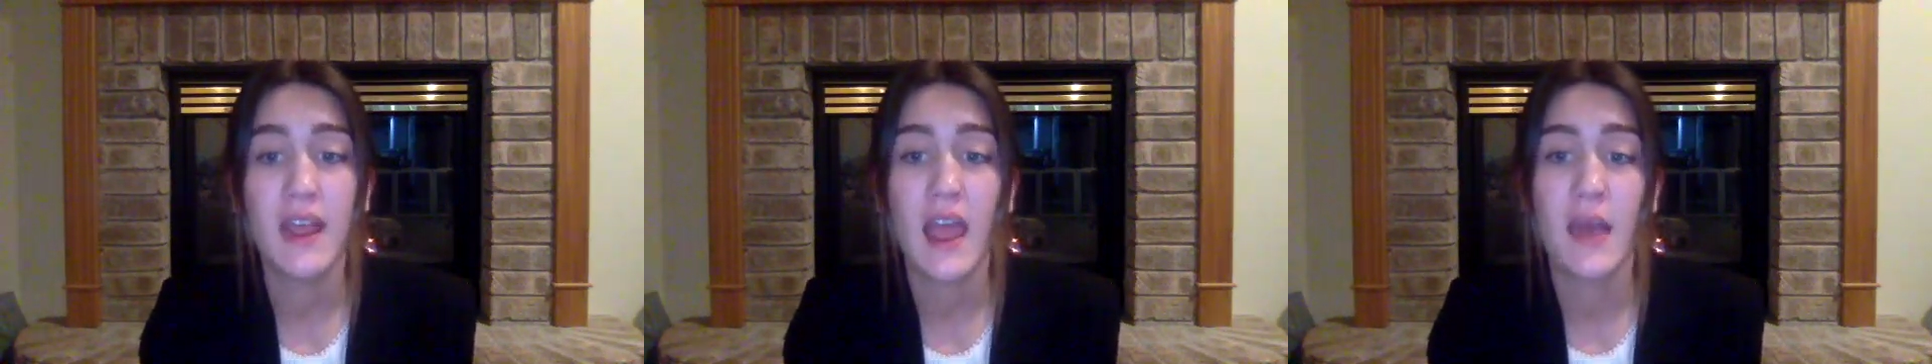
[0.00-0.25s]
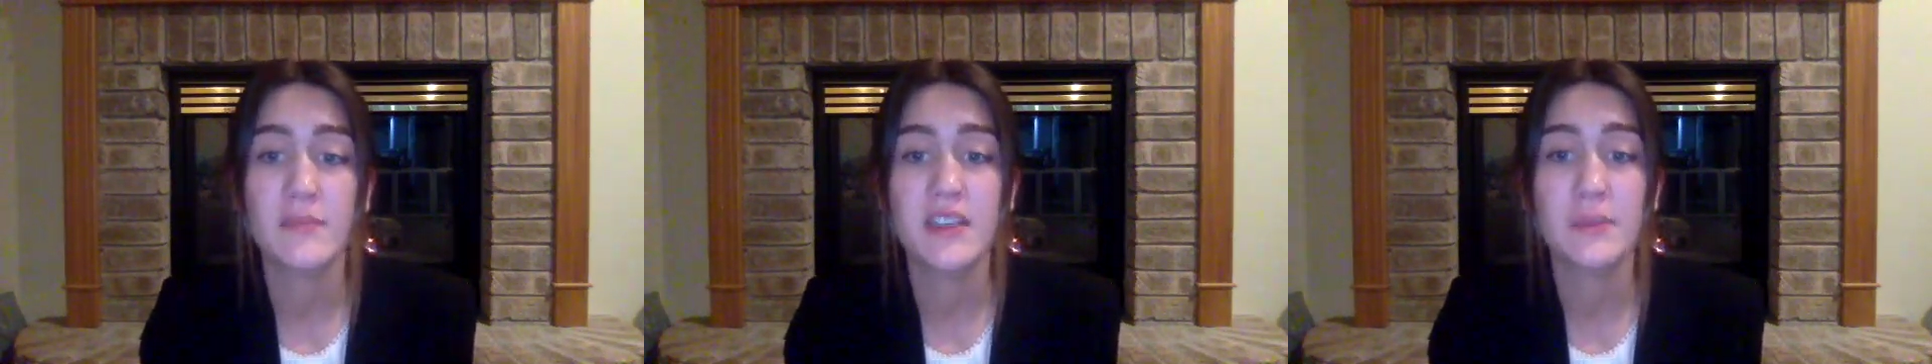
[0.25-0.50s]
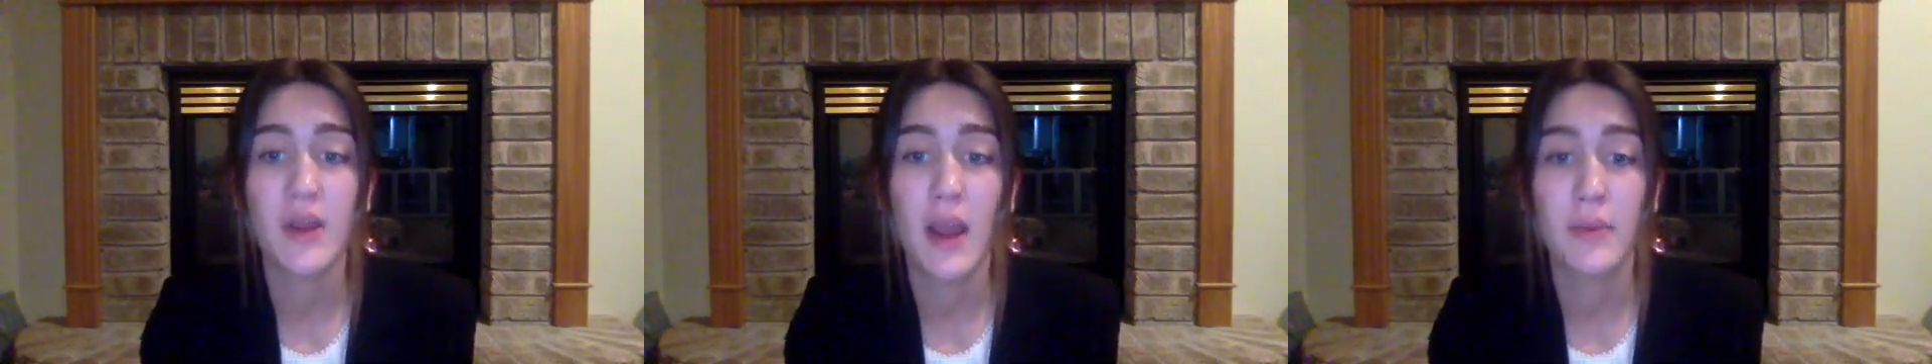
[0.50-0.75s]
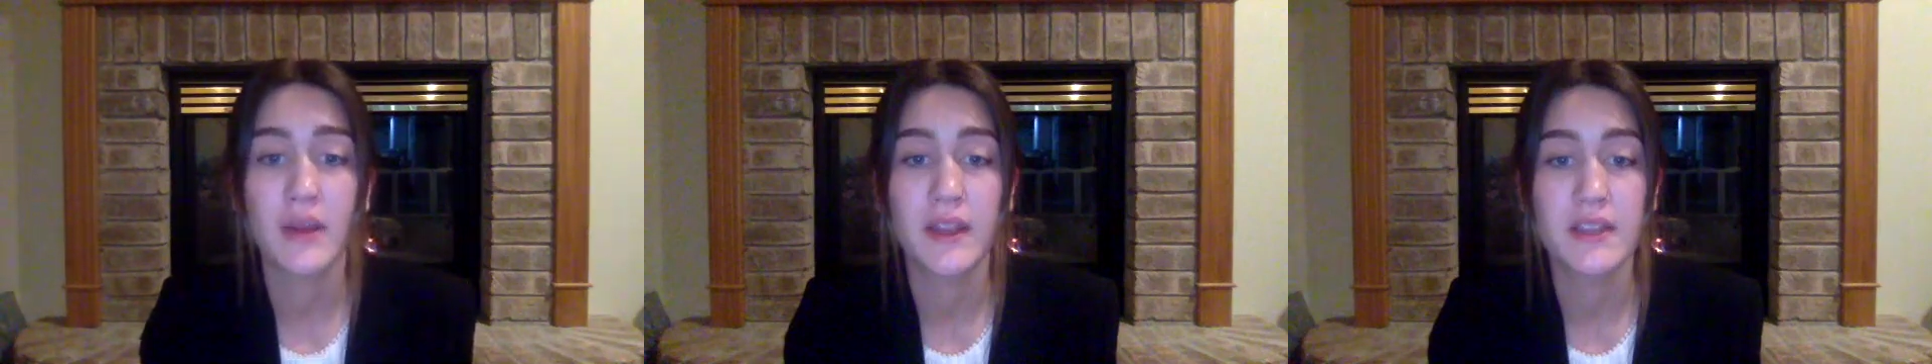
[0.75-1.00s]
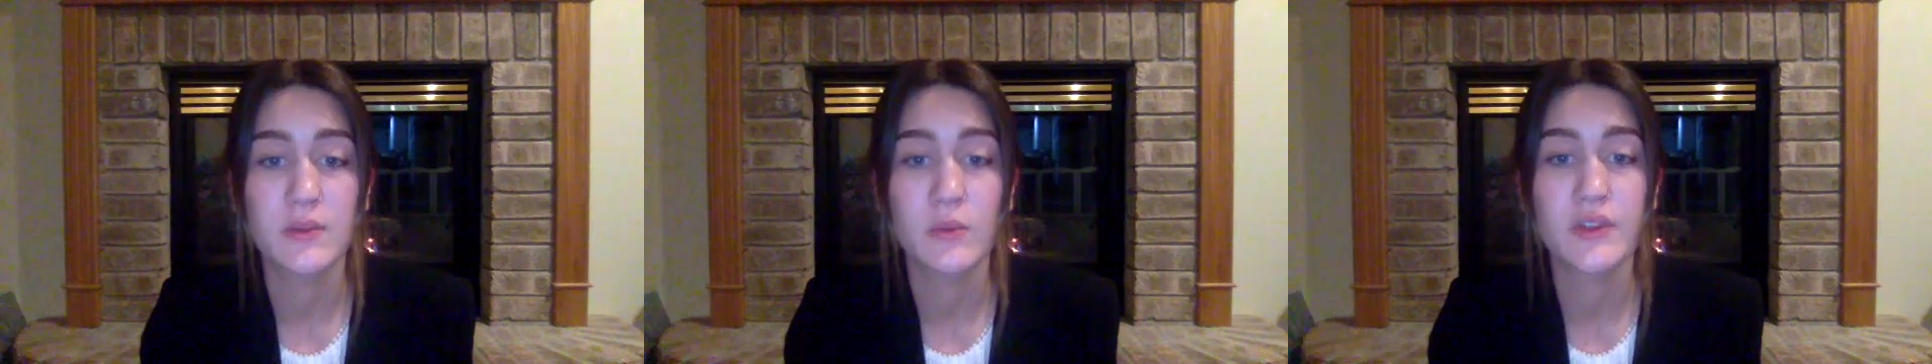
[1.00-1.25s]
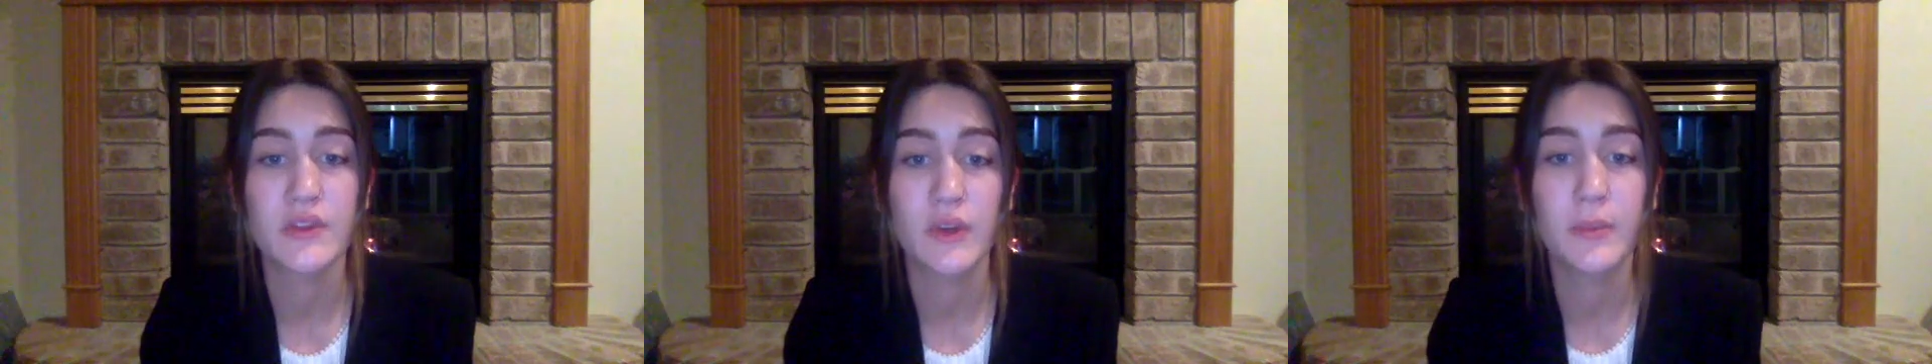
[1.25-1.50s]
Helmsley properties were
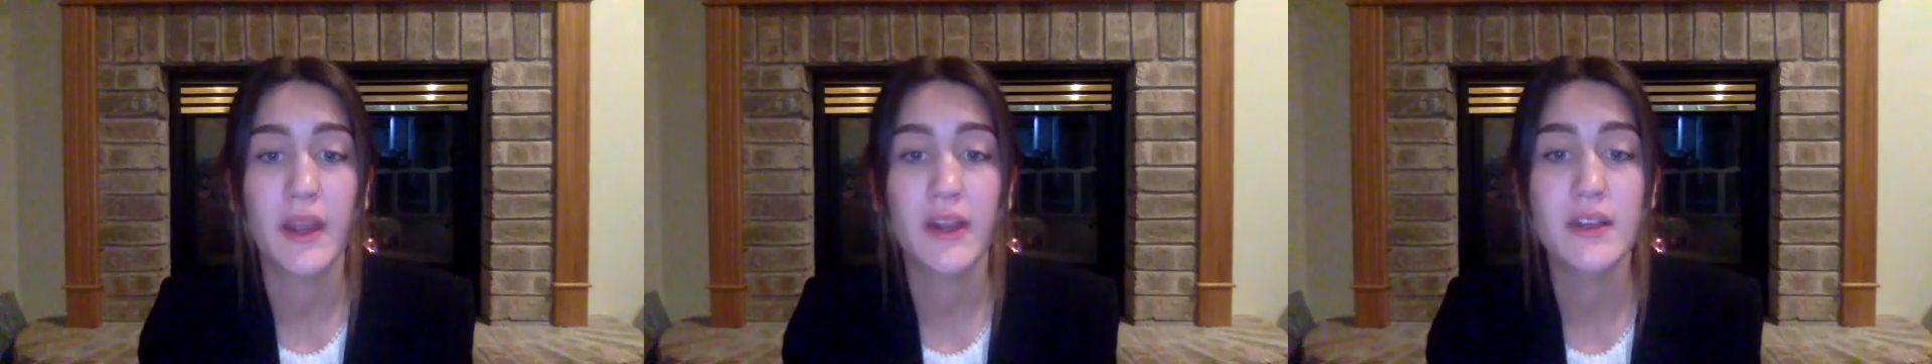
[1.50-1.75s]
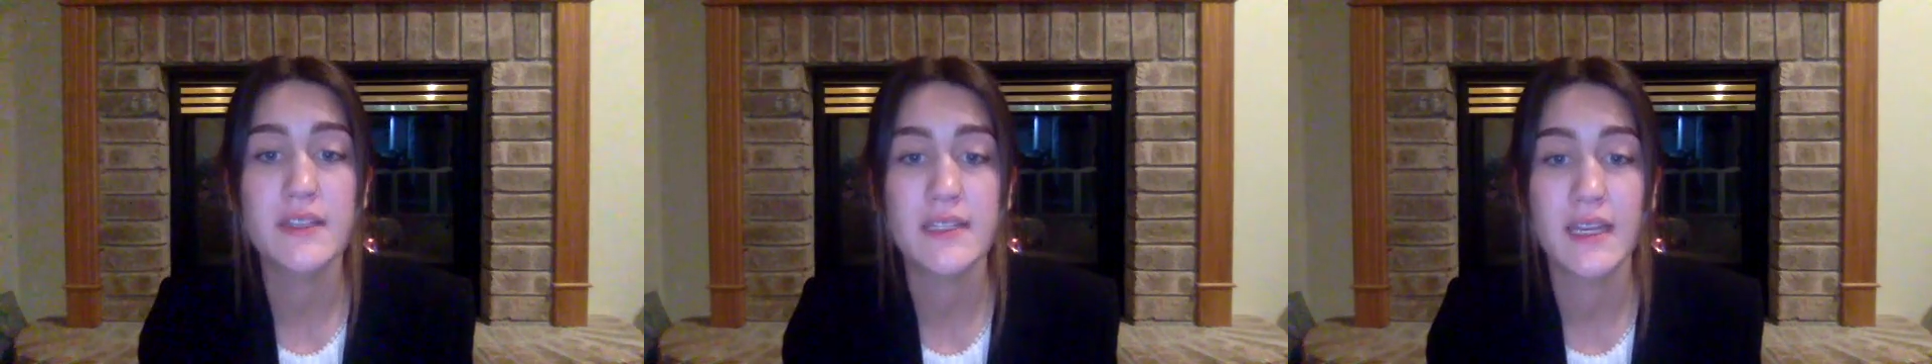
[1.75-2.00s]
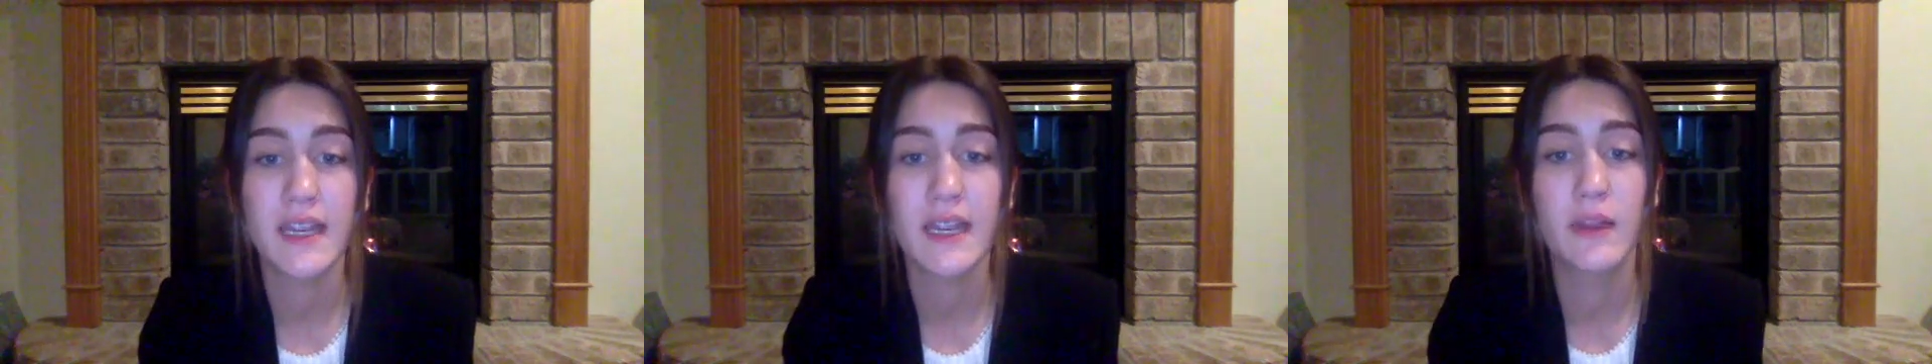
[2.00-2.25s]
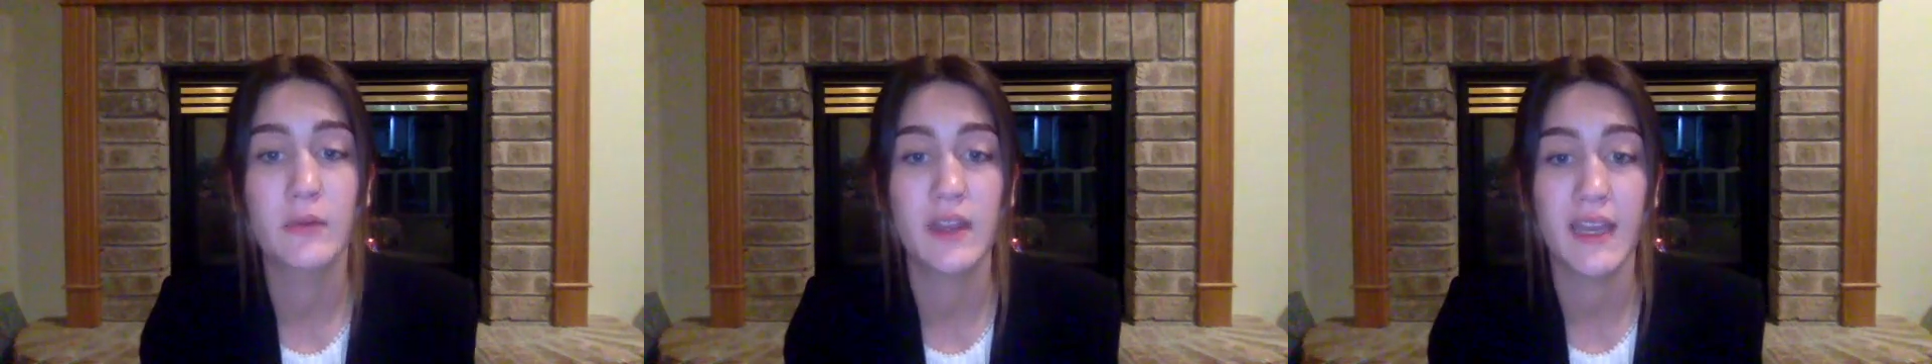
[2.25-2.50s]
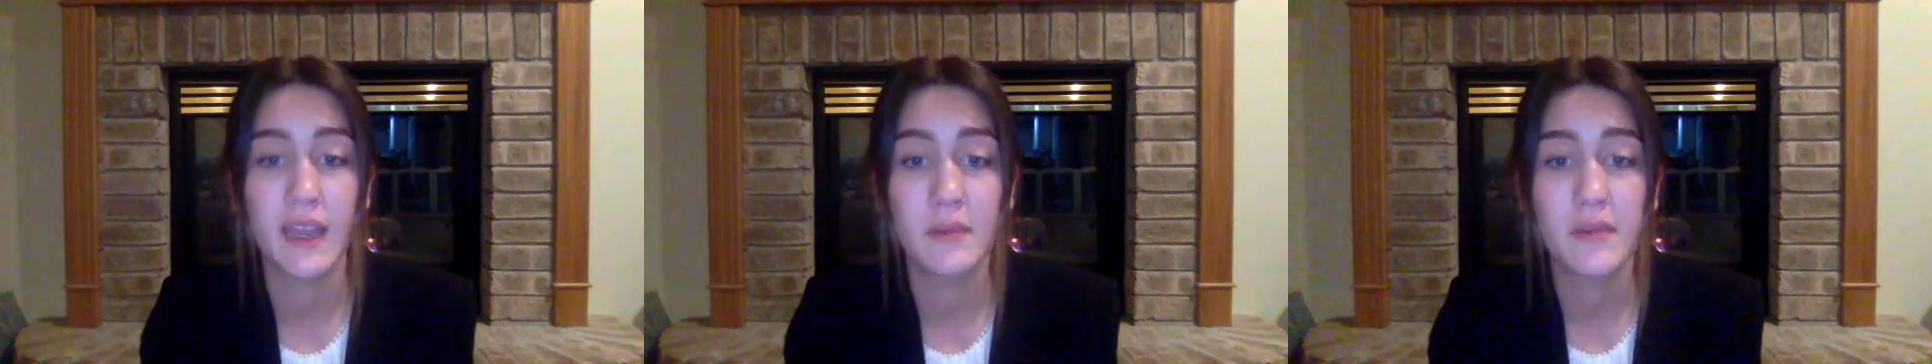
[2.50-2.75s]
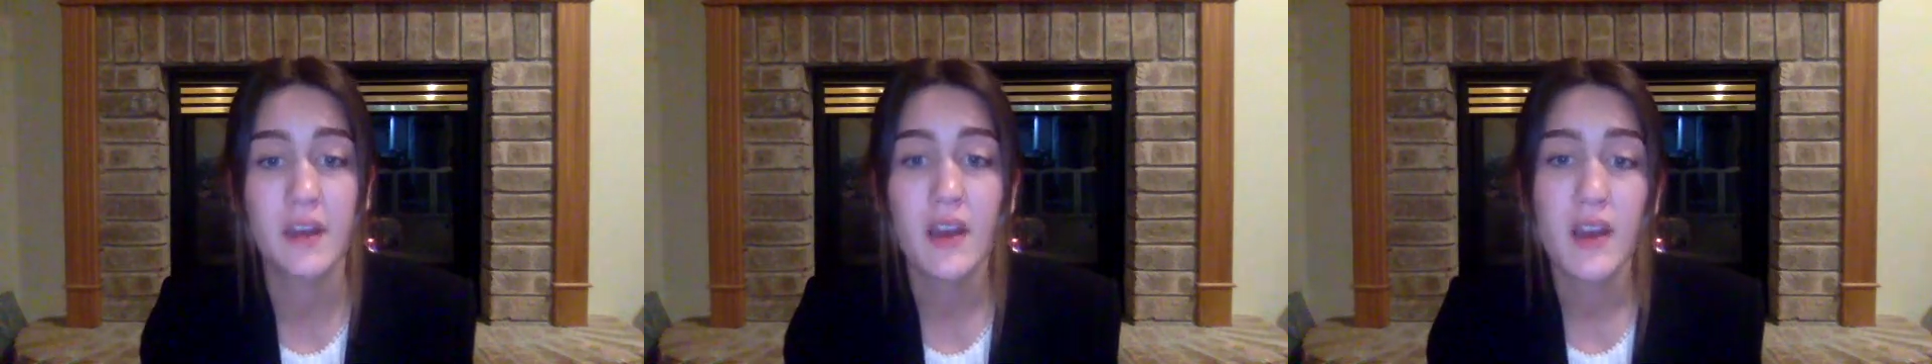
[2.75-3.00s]
sold by her estate and
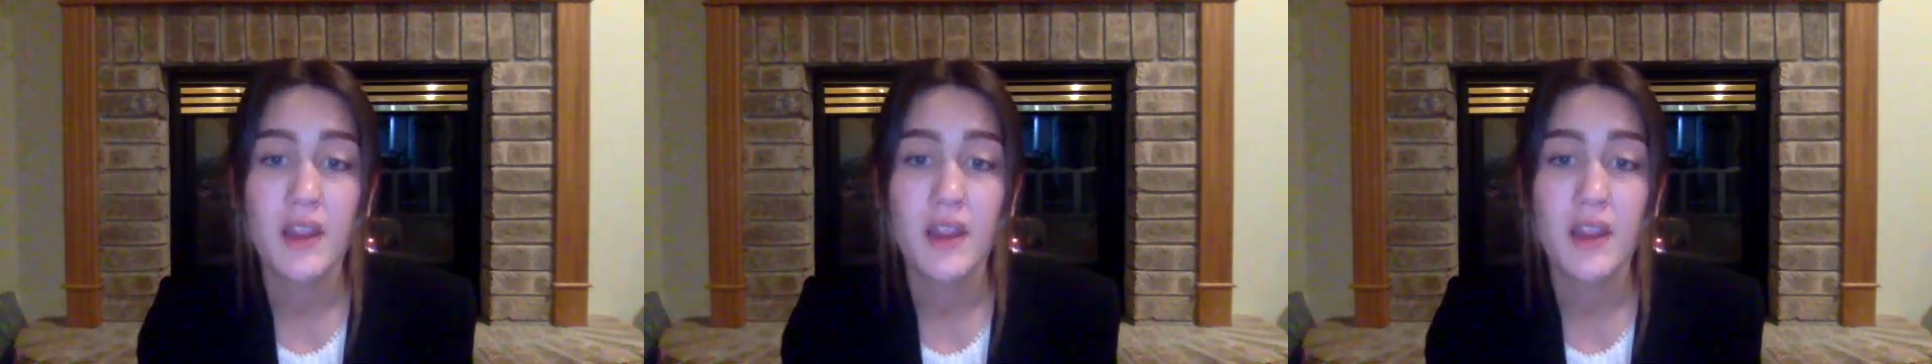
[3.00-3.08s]
renamed.